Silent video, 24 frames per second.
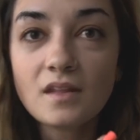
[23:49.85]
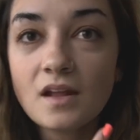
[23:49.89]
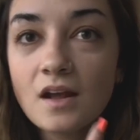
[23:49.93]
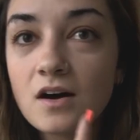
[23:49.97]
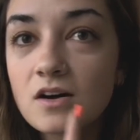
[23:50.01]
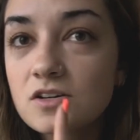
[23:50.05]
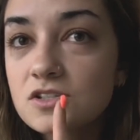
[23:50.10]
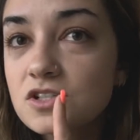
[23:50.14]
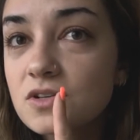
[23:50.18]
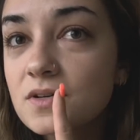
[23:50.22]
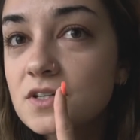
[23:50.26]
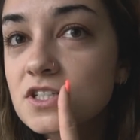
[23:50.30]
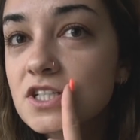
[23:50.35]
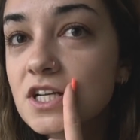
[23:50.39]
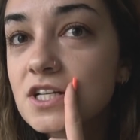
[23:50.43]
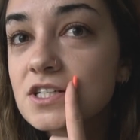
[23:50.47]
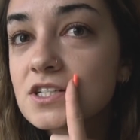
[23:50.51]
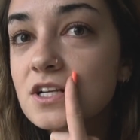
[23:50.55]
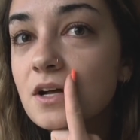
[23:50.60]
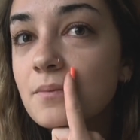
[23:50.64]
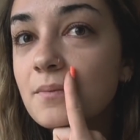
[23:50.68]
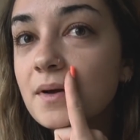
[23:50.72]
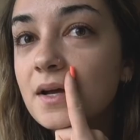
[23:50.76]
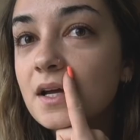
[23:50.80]
also, I
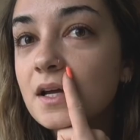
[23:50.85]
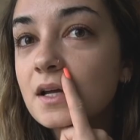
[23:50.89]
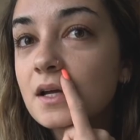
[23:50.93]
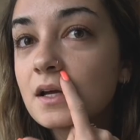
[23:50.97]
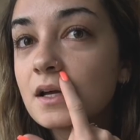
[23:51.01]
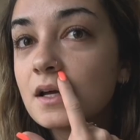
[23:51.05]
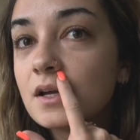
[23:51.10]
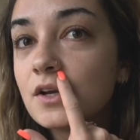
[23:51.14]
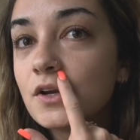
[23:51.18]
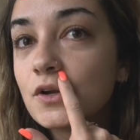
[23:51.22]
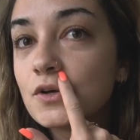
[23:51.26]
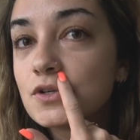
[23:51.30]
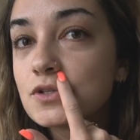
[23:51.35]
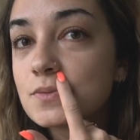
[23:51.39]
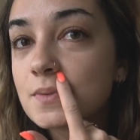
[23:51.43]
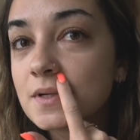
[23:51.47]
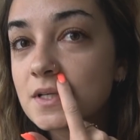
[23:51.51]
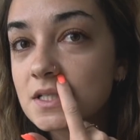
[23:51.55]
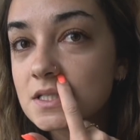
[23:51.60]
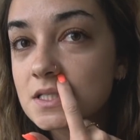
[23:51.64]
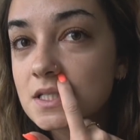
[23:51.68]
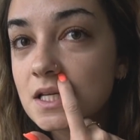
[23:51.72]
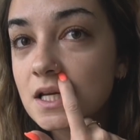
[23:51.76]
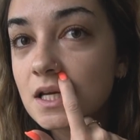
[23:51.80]
changed out my nose
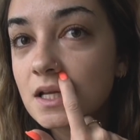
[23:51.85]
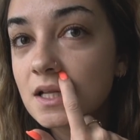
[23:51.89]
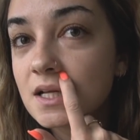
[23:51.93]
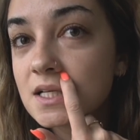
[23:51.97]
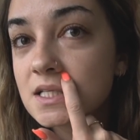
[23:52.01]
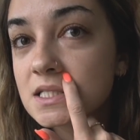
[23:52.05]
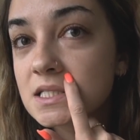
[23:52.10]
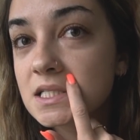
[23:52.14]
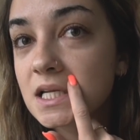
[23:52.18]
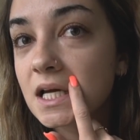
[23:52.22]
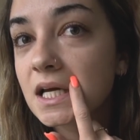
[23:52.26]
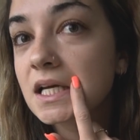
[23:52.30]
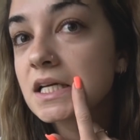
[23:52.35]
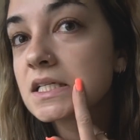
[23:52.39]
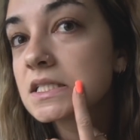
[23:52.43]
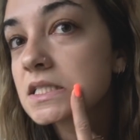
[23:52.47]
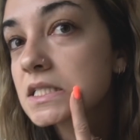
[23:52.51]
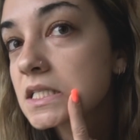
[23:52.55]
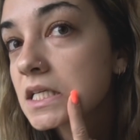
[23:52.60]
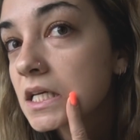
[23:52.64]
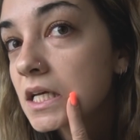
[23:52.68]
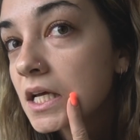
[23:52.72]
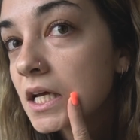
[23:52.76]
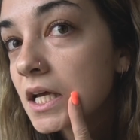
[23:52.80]
piercing last
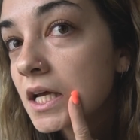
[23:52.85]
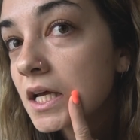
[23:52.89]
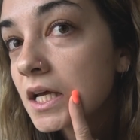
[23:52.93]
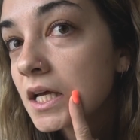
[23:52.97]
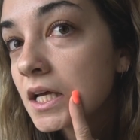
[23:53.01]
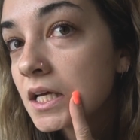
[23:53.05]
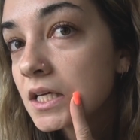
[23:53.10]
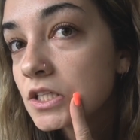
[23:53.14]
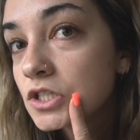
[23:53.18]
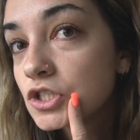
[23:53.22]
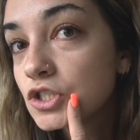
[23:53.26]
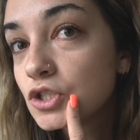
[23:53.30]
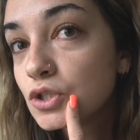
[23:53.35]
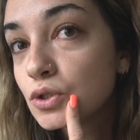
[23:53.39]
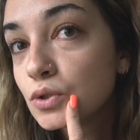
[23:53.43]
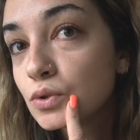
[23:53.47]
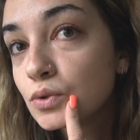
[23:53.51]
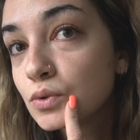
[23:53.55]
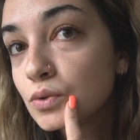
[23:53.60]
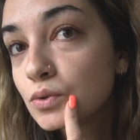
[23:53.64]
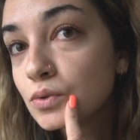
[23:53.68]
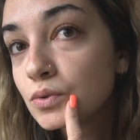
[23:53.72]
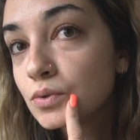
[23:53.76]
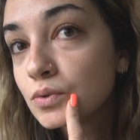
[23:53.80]
night
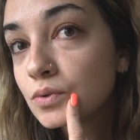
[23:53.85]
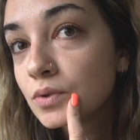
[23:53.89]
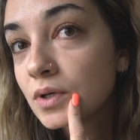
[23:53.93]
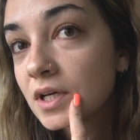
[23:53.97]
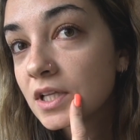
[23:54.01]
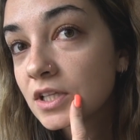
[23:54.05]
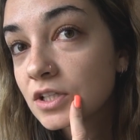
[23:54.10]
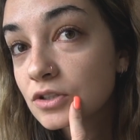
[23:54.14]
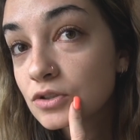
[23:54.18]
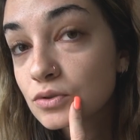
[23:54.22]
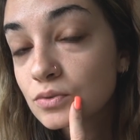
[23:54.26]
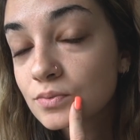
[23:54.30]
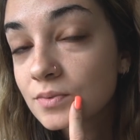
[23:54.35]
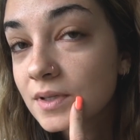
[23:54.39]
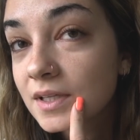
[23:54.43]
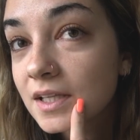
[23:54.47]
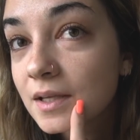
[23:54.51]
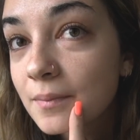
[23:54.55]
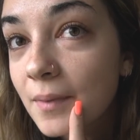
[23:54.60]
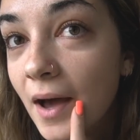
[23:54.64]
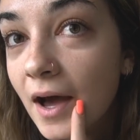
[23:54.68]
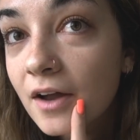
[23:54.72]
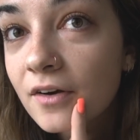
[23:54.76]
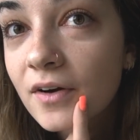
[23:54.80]
to it looks
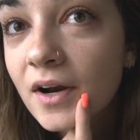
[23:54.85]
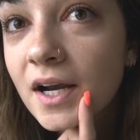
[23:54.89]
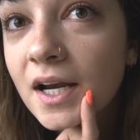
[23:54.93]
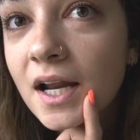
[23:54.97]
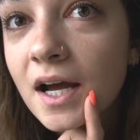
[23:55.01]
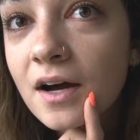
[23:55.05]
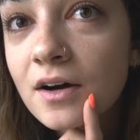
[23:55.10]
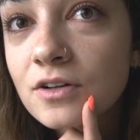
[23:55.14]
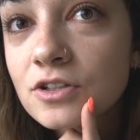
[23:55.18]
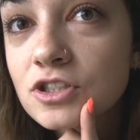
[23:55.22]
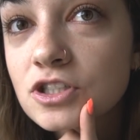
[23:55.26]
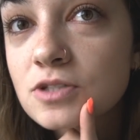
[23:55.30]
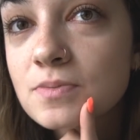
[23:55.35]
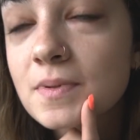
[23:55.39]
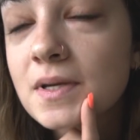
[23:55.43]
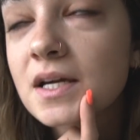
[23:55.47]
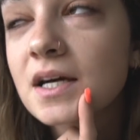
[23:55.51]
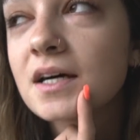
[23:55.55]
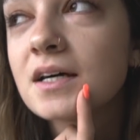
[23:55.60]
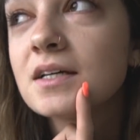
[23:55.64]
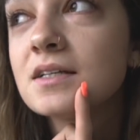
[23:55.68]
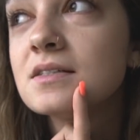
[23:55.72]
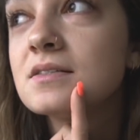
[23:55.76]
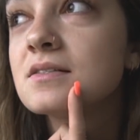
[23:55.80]
really bad right now just
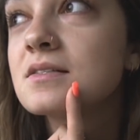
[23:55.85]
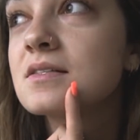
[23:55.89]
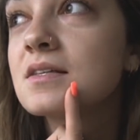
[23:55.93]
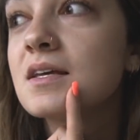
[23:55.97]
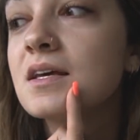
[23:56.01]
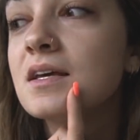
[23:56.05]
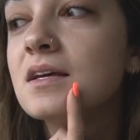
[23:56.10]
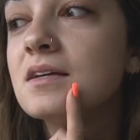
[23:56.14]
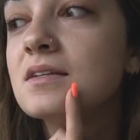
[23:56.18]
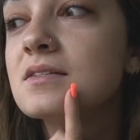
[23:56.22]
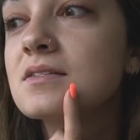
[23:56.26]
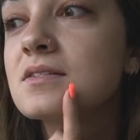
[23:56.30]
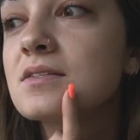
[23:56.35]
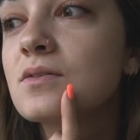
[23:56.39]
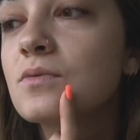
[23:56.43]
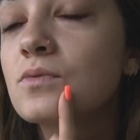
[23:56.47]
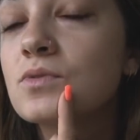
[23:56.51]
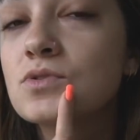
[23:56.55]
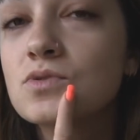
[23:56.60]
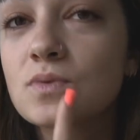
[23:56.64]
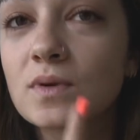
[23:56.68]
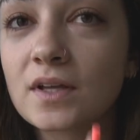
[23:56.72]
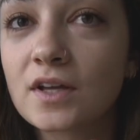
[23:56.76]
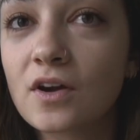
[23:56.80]
because it
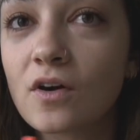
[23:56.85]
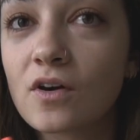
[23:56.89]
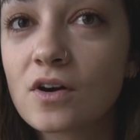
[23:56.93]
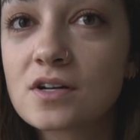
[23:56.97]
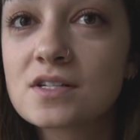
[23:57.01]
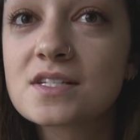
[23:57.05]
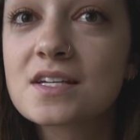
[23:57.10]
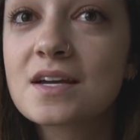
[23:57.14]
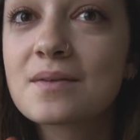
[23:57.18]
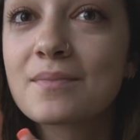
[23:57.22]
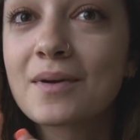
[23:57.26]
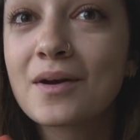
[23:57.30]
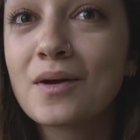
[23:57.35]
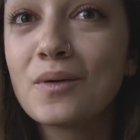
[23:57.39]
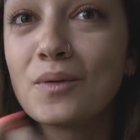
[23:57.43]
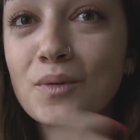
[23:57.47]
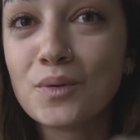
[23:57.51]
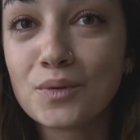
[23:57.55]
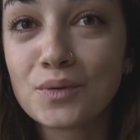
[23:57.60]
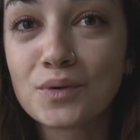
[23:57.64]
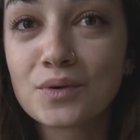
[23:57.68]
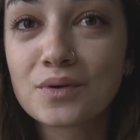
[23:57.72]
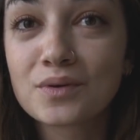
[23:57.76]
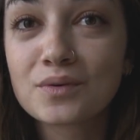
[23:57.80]
was really hard to get my
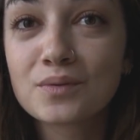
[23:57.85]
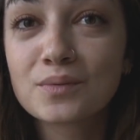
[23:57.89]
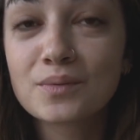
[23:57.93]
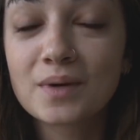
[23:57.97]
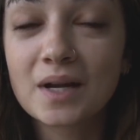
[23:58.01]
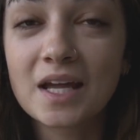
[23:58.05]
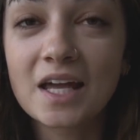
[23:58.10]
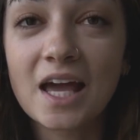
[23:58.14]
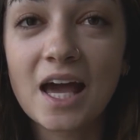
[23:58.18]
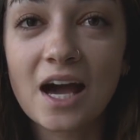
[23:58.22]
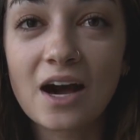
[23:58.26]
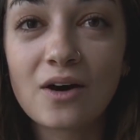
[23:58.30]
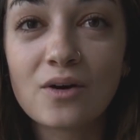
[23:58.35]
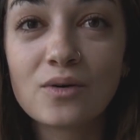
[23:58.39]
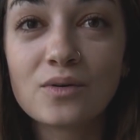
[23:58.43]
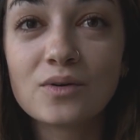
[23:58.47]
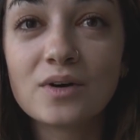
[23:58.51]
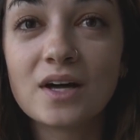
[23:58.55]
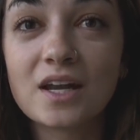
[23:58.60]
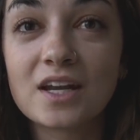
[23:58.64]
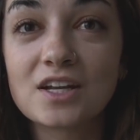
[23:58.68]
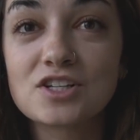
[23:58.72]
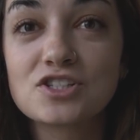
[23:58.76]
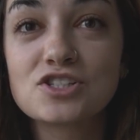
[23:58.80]
old ring out
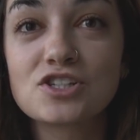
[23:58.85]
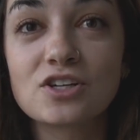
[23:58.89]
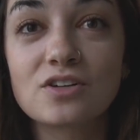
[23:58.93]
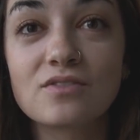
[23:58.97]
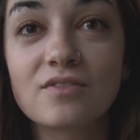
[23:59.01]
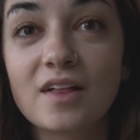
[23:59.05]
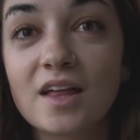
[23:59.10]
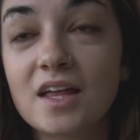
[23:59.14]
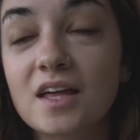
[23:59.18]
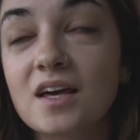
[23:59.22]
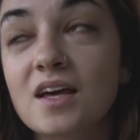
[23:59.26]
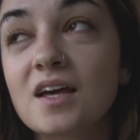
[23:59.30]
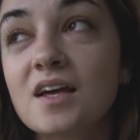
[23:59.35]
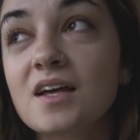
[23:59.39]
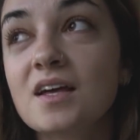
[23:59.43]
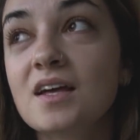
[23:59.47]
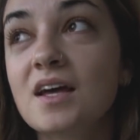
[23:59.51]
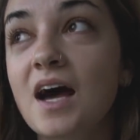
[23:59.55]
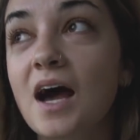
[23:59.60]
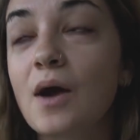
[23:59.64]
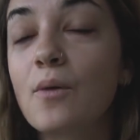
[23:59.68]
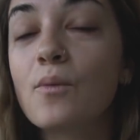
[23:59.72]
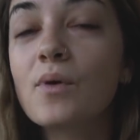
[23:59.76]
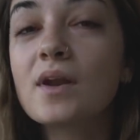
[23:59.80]
and I should have like
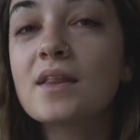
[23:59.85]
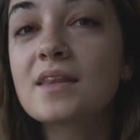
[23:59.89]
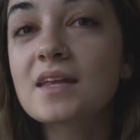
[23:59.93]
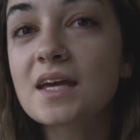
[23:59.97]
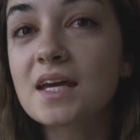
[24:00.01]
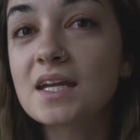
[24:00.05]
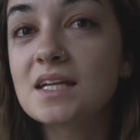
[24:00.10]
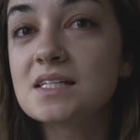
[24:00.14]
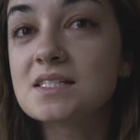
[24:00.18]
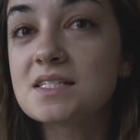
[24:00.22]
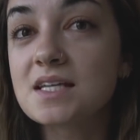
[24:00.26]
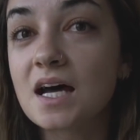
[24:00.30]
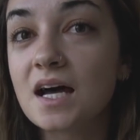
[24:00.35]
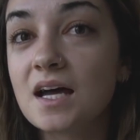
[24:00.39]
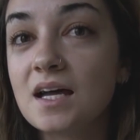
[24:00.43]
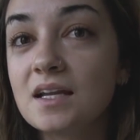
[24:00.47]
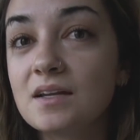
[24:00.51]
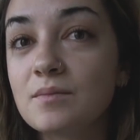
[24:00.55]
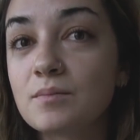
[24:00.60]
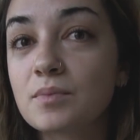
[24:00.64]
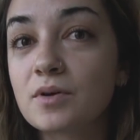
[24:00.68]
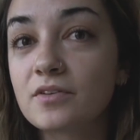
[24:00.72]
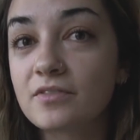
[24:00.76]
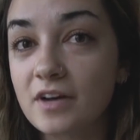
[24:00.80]
I wanted to get it
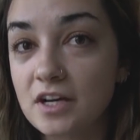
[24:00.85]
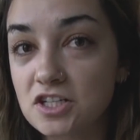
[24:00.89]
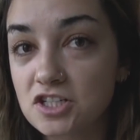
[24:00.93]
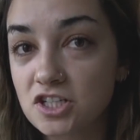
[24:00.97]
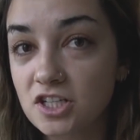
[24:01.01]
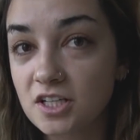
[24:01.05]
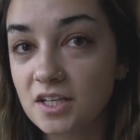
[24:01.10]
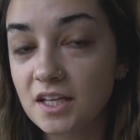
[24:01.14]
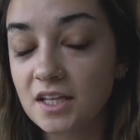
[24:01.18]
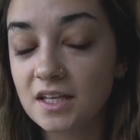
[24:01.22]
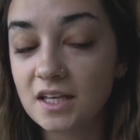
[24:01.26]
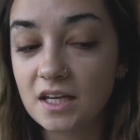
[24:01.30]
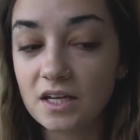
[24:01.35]
done professionally like